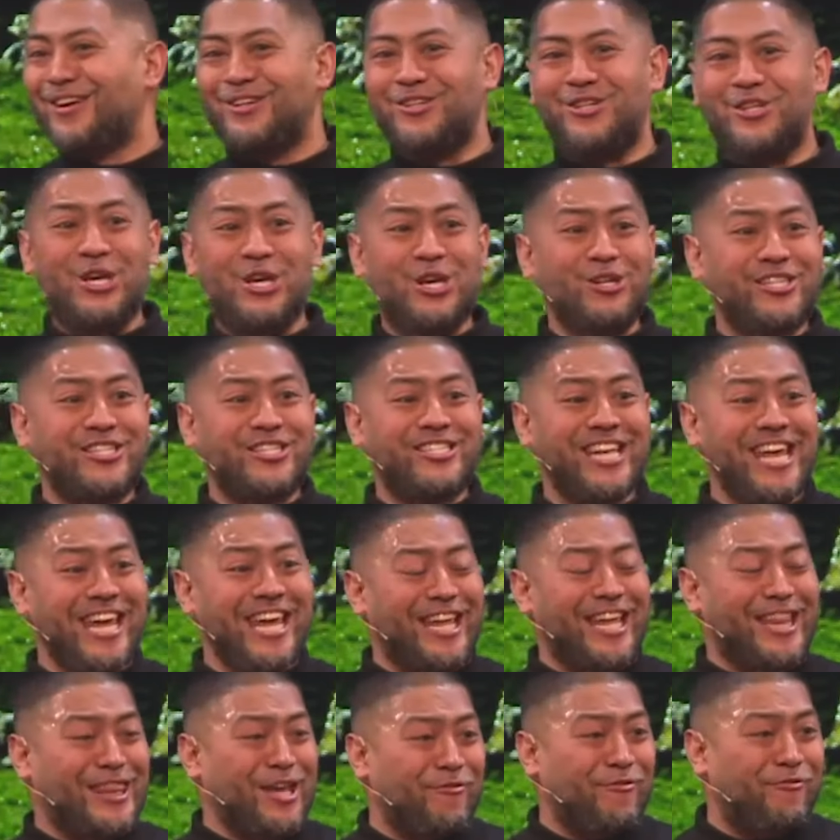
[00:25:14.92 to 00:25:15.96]
Do you
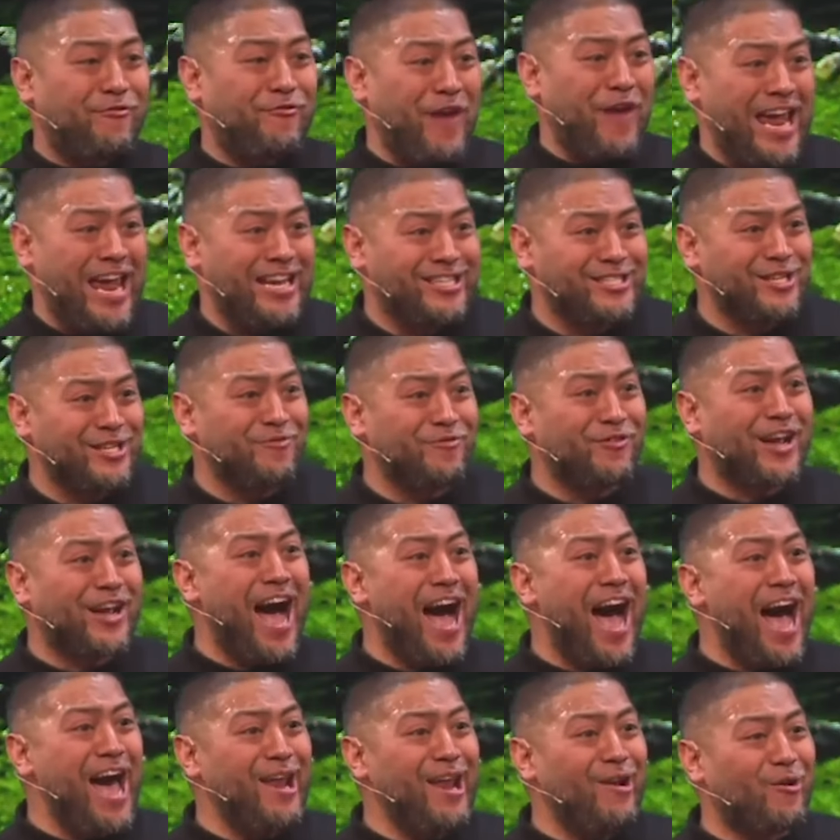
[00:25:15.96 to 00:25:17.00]
seek the face of
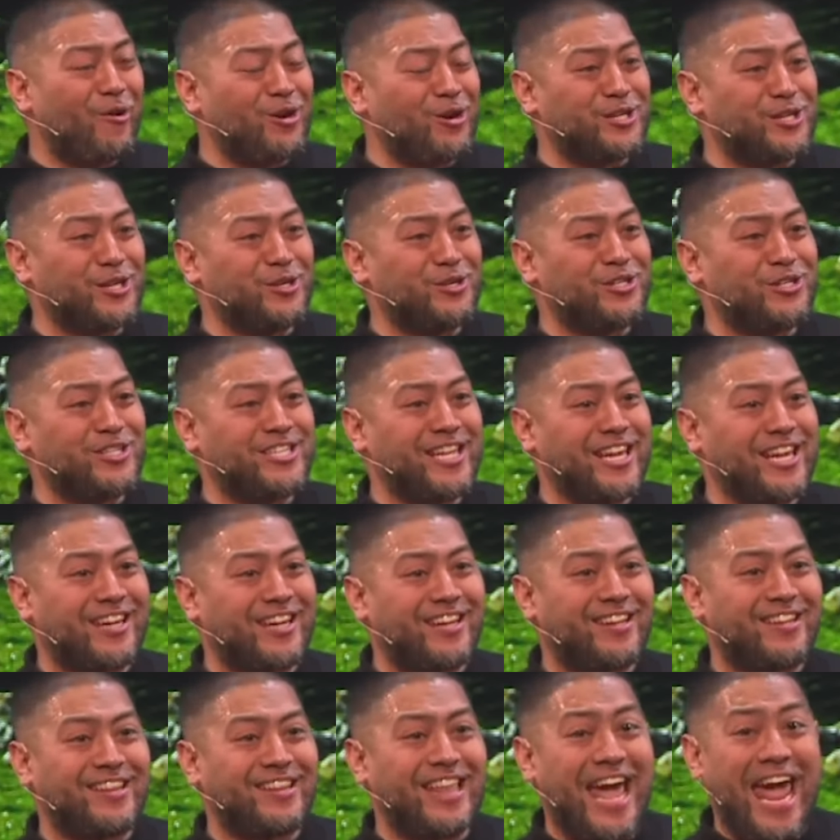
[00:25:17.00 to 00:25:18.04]
God or do you seek
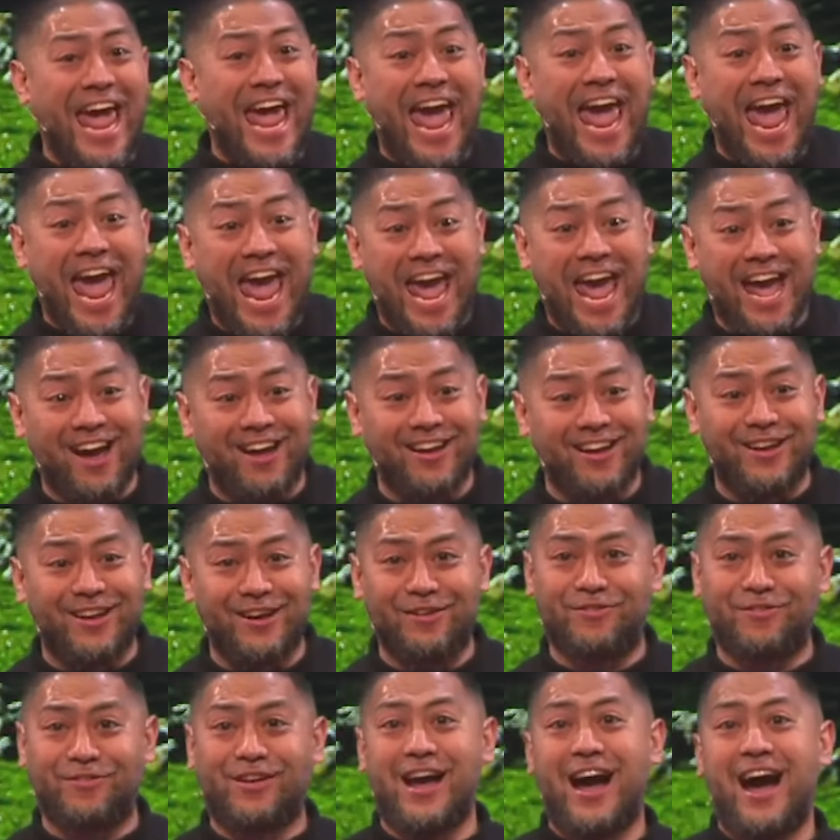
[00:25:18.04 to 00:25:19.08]
the hand
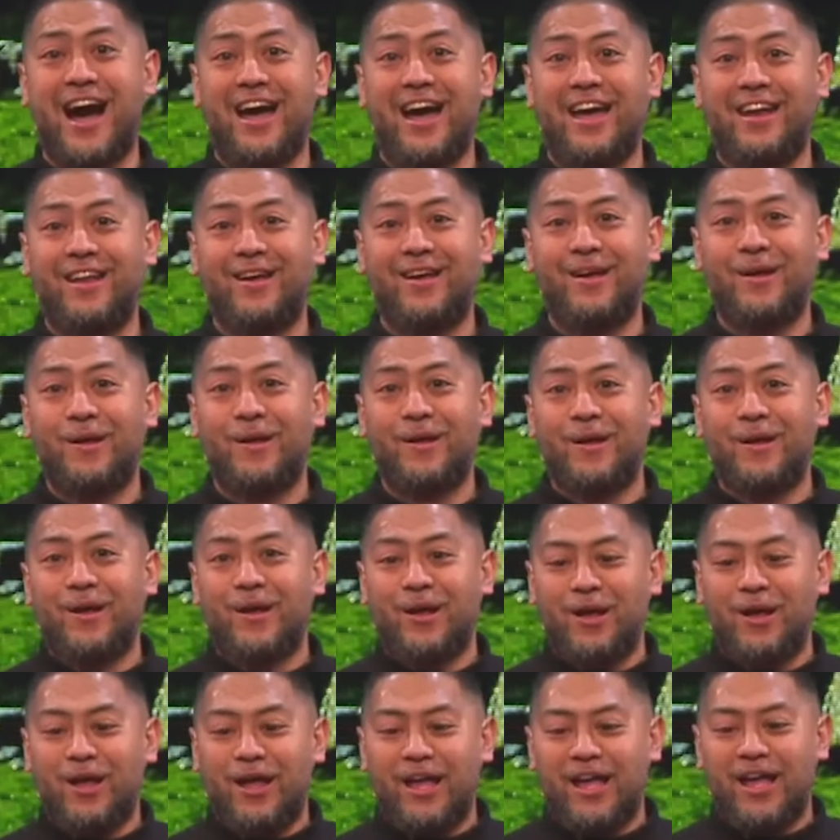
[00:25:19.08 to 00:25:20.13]
of God?
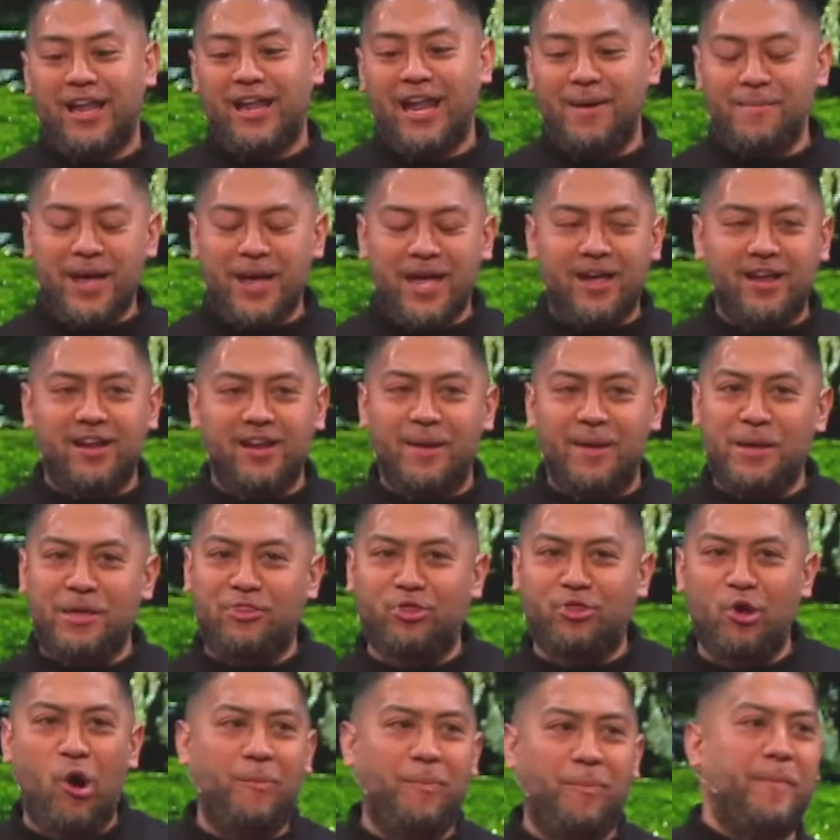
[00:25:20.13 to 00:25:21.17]
Let me
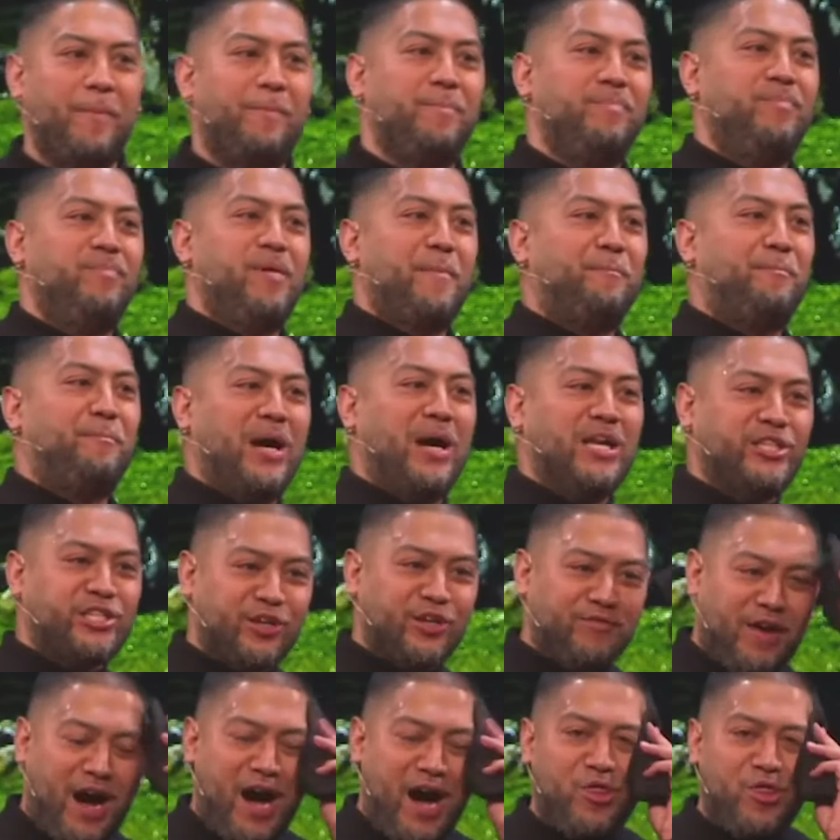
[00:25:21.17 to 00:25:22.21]
throw up a bunch
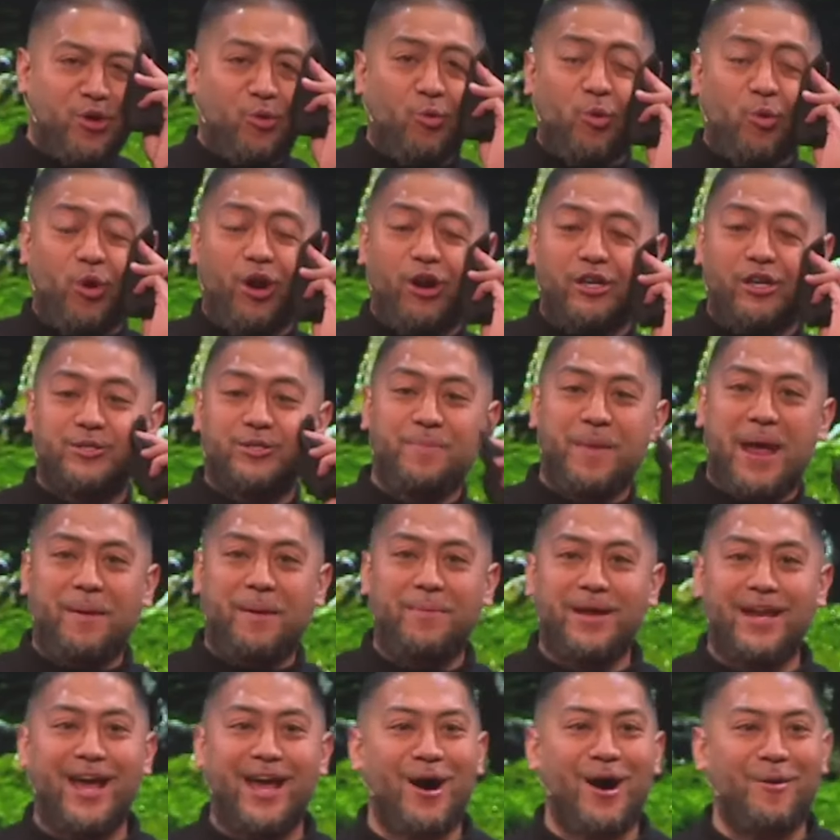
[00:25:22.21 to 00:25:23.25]
of other words
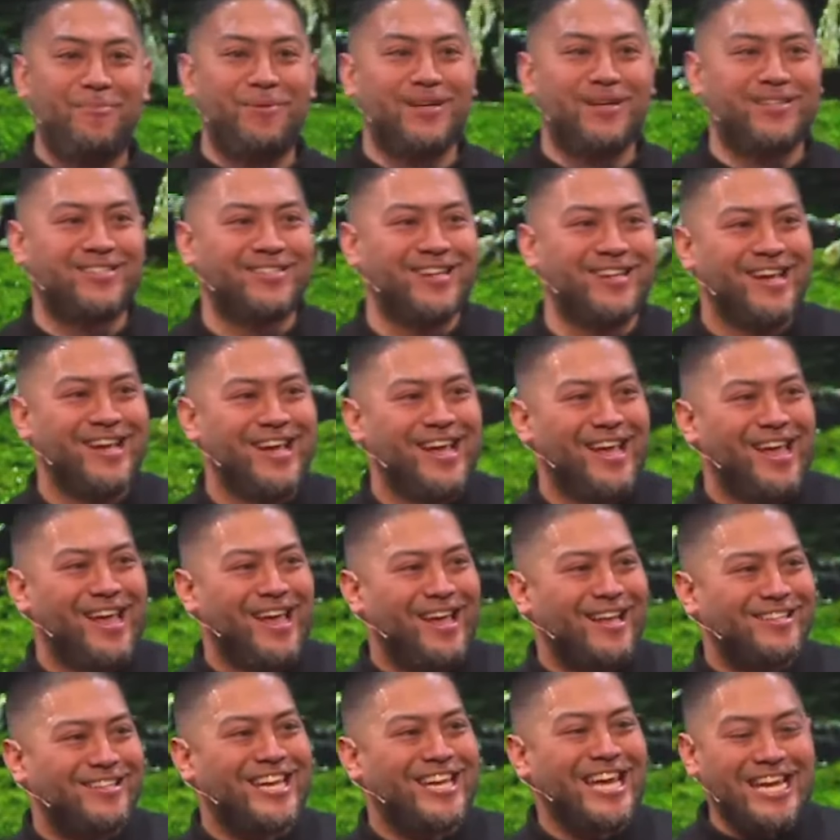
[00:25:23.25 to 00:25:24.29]
maybe to help us
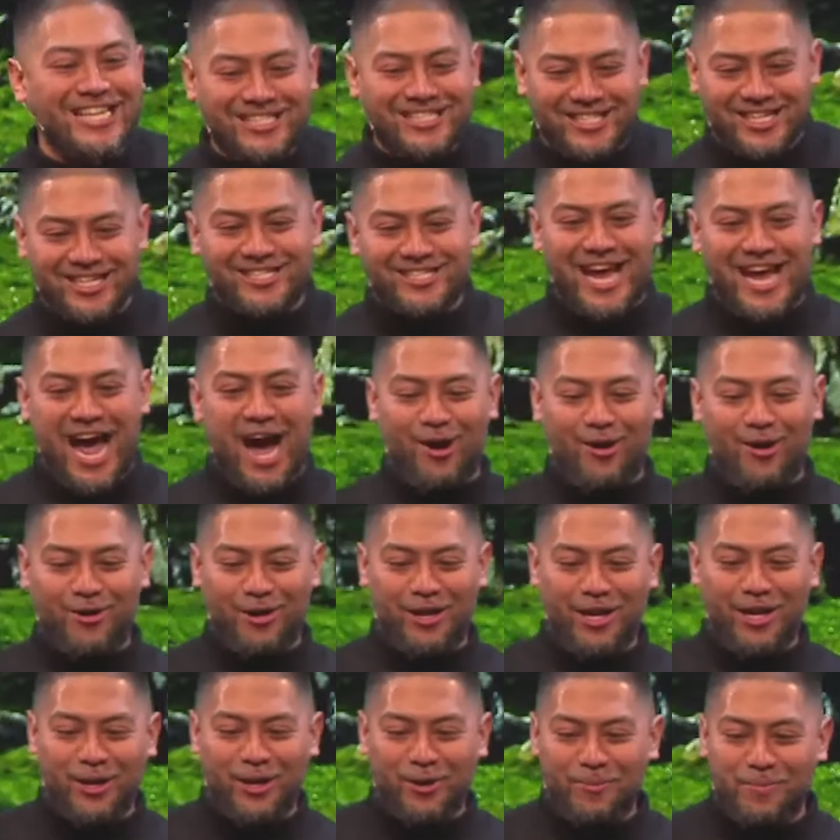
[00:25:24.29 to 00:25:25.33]
tease this out a
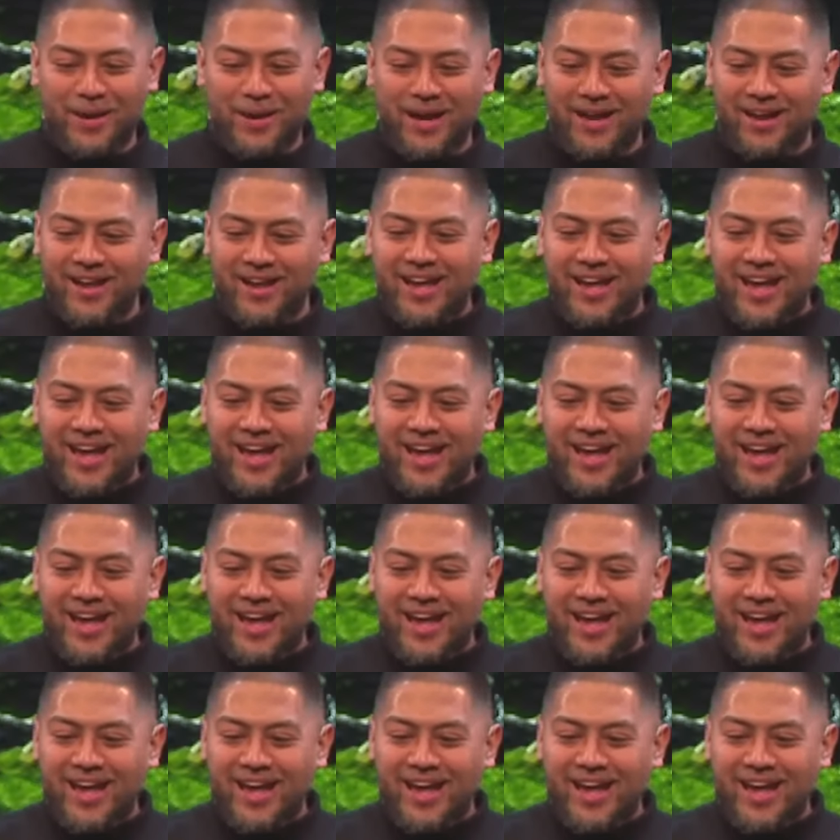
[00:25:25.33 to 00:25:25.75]
little bit.